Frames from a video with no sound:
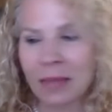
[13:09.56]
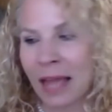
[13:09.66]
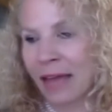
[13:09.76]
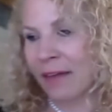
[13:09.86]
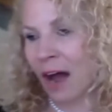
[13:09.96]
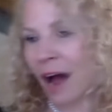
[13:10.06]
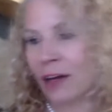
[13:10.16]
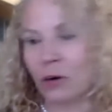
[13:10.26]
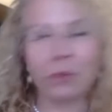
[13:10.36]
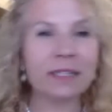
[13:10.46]
and i
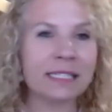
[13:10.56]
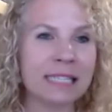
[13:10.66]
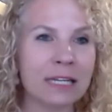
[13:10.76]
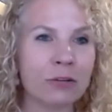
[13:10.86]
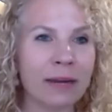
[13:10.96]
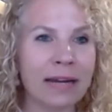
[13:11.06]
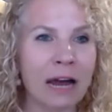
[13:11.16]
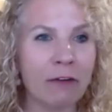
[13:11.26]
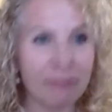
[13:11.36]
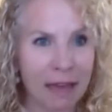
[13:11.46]
go what's needed right now
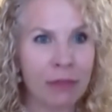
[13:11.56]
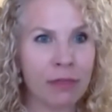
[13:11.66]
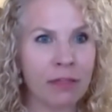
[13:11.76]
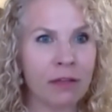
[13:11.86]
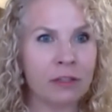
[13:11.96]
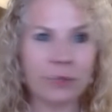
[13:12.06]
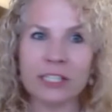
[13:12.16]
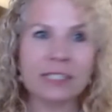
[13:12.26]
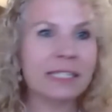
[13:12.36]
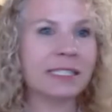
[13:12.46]
faith do i
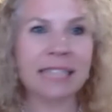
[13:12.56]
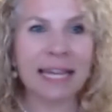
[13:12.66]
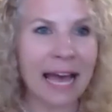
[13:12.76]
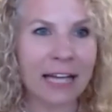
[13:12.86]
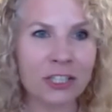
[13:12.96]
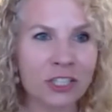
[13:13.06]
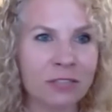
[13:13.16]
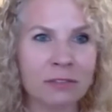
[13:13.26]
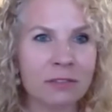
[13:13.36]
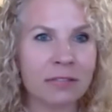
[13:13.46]
just need to take
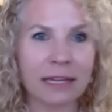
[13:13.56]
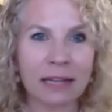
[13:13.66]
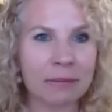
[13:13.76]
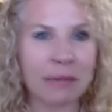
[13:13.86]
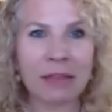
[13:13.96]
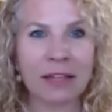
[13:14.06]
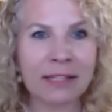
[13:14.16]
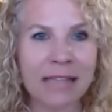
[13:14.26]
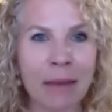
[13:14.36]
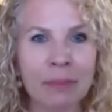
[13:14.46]
action like and make things
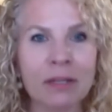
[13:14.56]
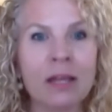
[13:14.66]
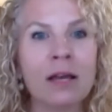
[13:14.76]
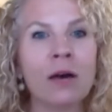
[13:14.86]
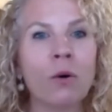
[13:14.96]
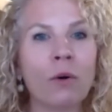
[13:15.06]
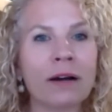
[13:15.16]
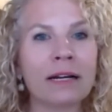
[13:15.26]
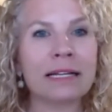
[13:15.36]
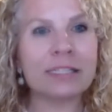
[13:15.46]
happen or
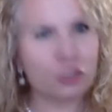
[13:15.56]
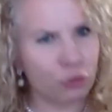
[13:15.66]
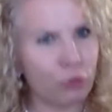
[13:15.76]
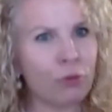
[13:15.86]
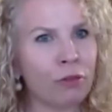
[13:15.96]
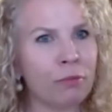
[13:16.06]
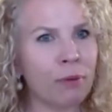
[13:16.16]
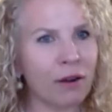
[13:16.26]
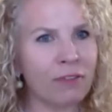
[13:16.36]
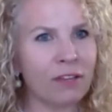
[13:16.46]
is truth
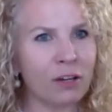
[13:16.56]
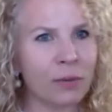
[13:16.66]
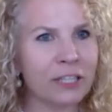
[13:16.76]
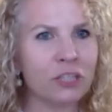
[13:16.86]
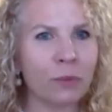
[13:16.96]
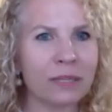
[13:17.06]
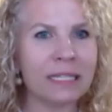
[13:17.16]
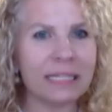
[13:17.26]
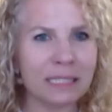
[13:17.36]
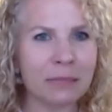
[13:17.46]
part of the equation what
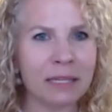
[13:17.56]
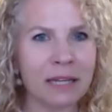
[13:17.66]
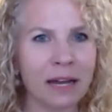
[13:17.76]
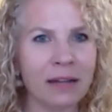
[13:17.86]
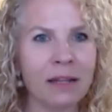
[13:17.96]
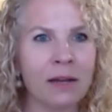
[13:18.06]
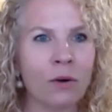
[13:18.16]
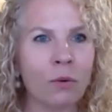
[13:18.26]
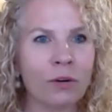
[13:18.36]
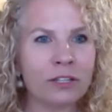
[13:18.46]
needs to be done
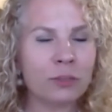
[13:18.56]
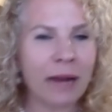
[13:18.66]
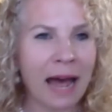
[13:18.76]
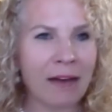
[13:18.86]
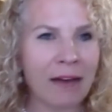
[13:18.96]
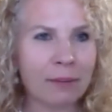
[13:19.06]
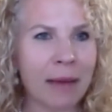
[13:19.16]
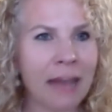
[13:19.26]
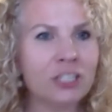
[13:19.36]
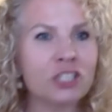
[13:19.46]
or do i have
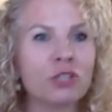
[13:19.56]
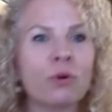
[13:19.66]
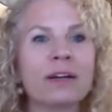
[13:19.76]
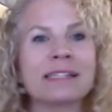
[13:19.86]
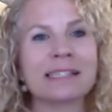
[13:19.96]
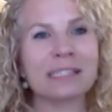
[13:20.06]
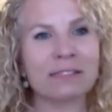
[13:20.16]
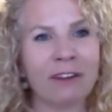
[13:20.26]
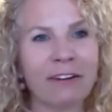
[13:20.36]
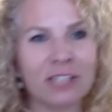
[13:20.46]
compassion or is this
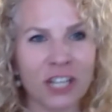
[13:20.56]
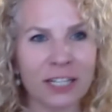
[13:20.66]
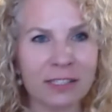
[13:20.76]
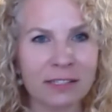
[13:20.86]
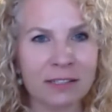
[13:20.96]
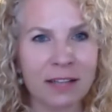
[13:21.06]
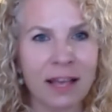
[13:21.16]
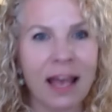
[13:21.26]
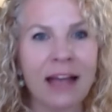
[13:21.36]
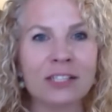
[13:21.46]
fair and just
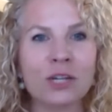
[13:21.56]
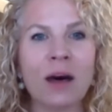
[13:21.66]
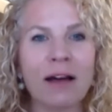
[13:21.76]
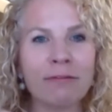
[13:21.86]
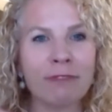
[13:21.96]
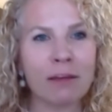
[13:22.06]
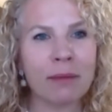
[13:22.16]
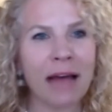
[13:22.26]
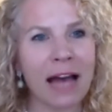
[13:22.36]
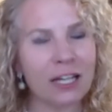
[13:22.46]
and so i find
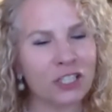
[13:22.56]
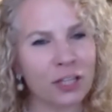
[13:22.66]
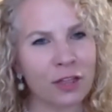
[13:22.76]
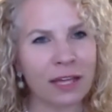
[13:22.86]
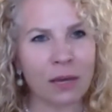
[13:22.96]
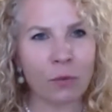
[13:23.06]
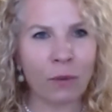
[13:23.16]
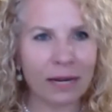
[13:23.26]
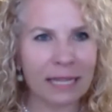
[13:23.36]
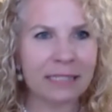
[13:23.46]
by actually thinking
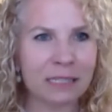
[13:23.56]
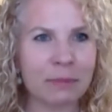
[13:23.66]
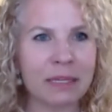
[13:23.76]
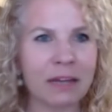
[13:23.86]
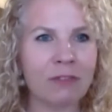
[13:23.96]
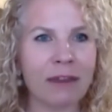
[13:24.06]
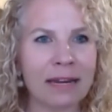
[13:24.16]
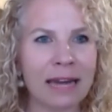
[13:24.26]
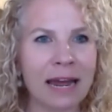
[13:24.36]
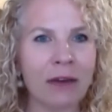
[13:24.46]
what needs to be done right
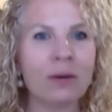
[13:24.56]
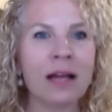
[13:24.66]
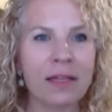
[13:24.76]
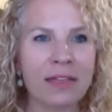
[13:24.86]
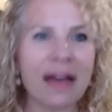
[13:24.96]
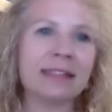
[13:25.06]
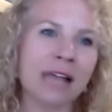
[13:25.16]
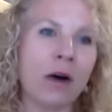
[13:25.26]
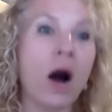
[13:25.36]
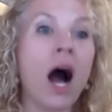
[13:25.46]
now that's
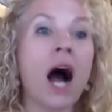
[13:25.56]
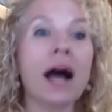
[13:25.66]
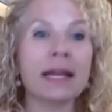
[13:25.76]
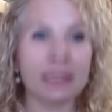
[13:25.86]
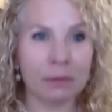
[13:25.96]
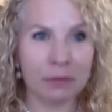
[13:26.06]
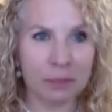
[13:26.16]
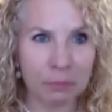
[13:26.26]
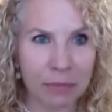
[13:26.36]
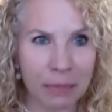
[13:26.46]
how i can
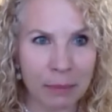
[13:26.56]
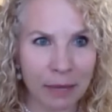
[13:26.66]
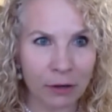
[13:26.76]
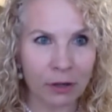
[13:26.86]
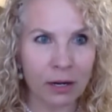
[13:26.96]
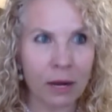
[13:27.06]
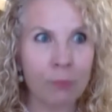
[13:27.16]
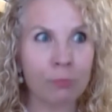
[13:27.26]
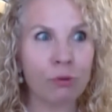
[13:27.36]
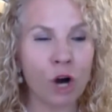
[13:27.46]
be a better
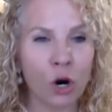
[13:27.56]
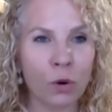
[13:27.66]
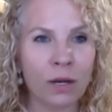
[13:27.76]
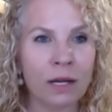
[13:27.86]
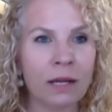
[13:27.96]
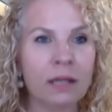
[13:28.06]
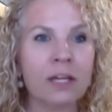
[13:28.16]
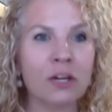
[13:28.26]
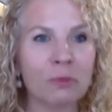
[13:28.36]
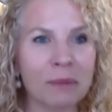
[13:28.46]
pro
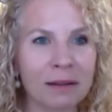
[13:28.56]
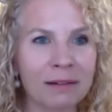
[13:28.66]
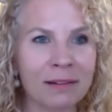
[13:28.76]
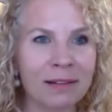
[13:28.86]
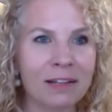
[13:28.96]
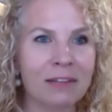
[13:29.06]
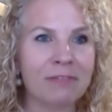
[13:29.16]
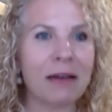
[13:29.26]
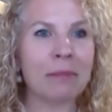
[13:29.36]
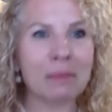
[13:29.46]
human
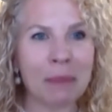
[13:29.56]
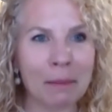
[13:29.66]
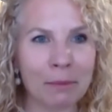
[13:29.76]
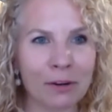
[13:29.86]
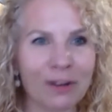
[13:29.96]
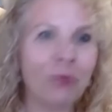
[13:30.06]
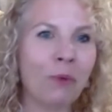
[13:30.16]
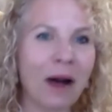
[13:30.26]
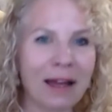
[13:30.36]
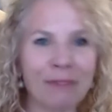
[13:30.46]
family member
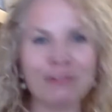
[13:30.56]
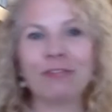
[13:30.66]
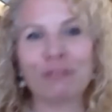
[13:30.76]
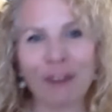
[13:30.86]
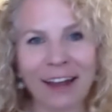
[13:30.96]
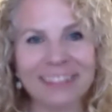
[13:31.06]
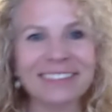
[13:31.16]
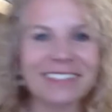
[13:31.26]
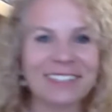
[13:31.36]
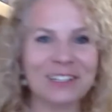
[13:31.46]
wife
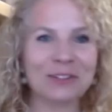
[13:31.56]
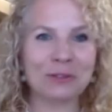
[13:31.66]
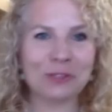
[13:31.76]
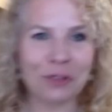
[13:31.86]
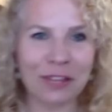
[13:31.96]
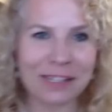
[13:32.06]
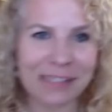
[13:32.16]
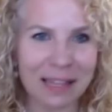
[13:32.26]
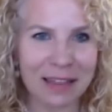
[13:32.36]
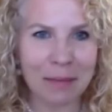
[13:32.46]
friend you know those are things
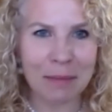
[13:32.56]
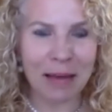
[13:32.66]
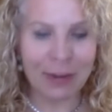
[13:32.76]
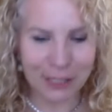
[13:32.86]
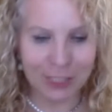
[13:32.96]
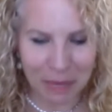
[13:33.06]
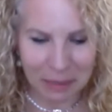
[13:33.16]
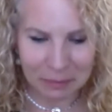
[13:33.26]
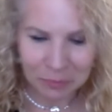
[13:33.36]
mm-hmm. that that matter to me